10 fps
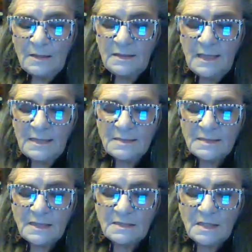Yes,
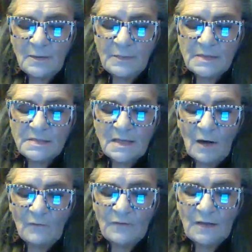said Tuppence
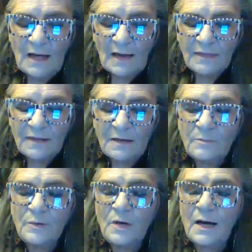thoughtfully. I
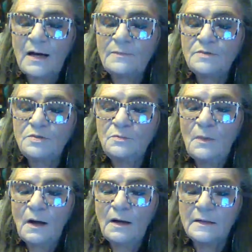think perhaps you
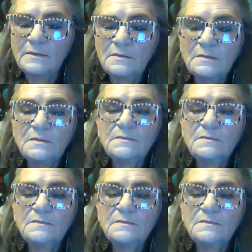might.